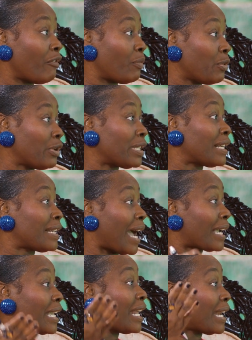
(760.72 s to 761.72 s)
of music
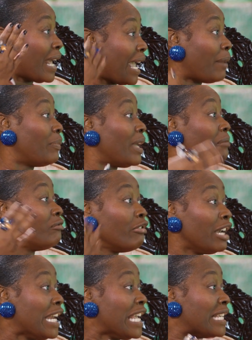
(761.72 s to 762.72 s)
that can help them
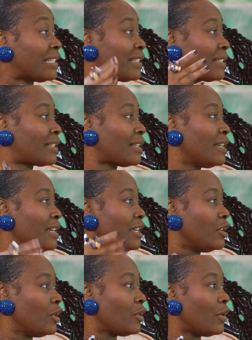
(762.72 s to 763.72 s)
release,
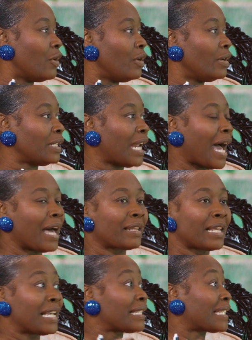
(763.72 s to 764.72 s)

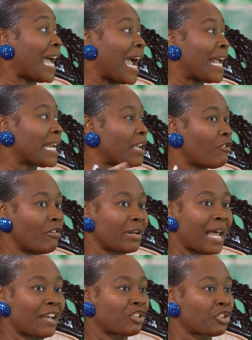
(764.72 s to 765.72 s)
that anxiety or
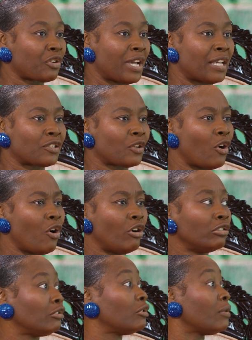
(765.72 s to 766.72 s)
that stress,
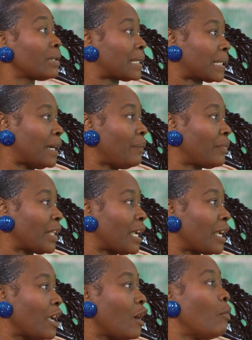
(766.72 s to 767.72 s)
or do
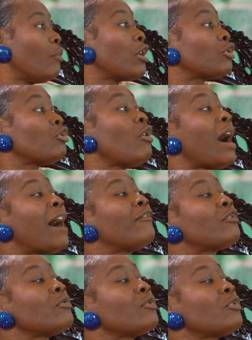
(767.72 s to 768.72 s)
something. But you have to